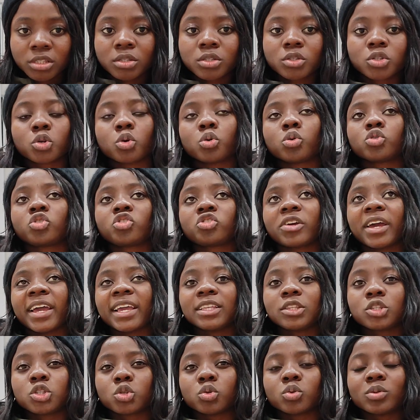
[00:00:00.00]
So
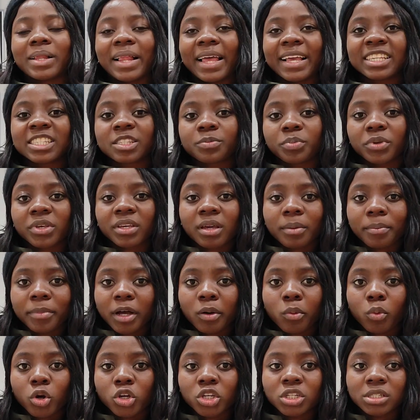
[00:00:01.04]
try to like speak
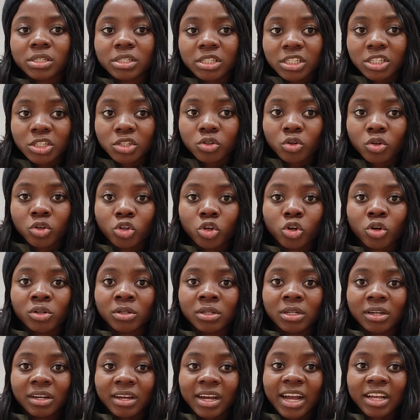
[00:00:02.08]
about what you did on your
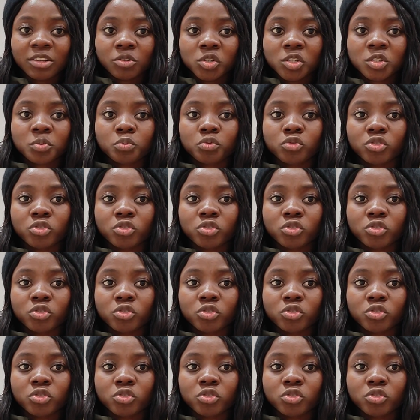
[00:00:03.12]
undergraduate